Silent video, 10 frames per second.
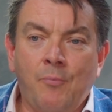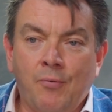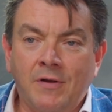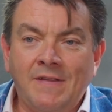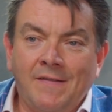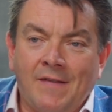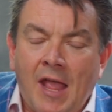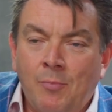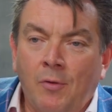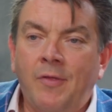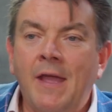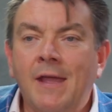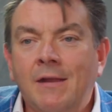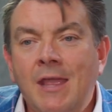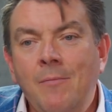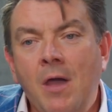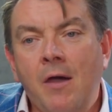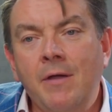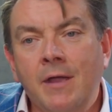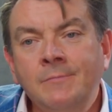pretty staple thing and keep
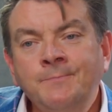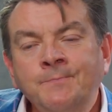going.